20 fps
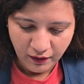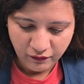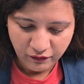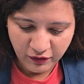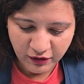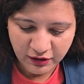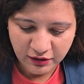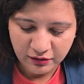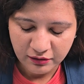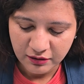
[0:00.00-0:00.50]

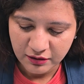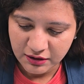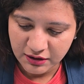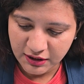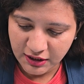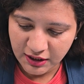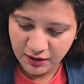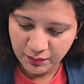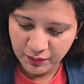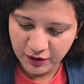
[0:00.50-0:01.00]
with
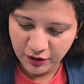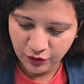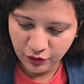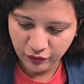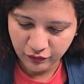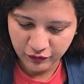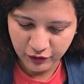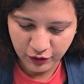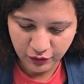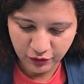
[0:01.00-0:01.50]
10 pair
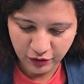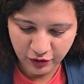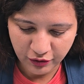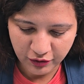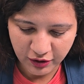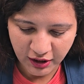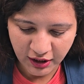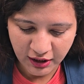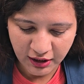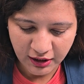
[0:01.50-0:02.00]
of
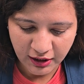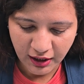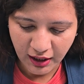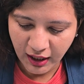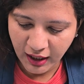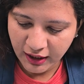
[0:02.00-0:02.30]
nucleotide,